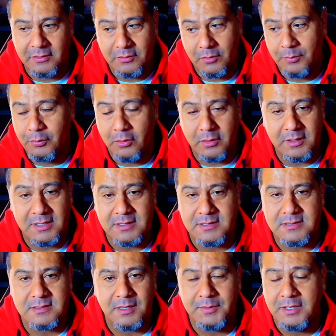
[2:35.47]
The report
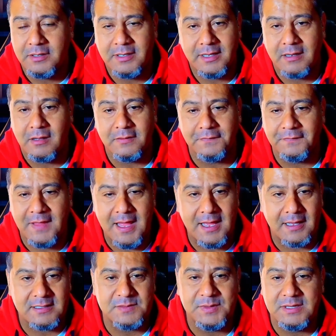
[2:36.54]
is, I mean, you can get all the flags,